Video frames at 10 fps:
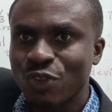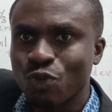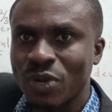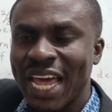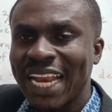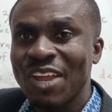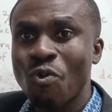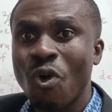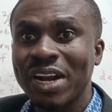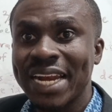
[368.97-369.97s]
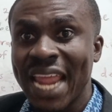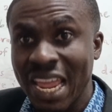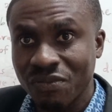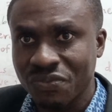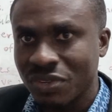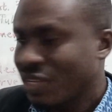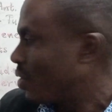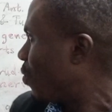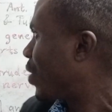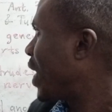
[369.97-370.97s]
So that lingual nerve,
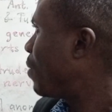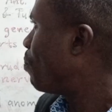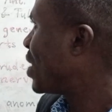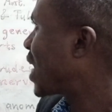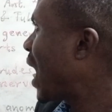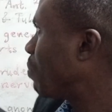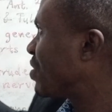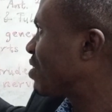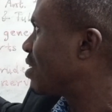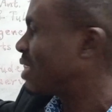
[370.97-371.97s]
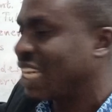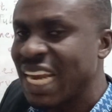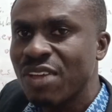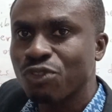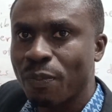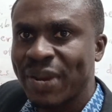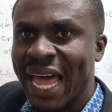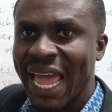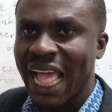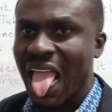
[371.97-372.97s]
okay, becomes the nerve
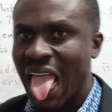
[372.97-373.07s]
supply,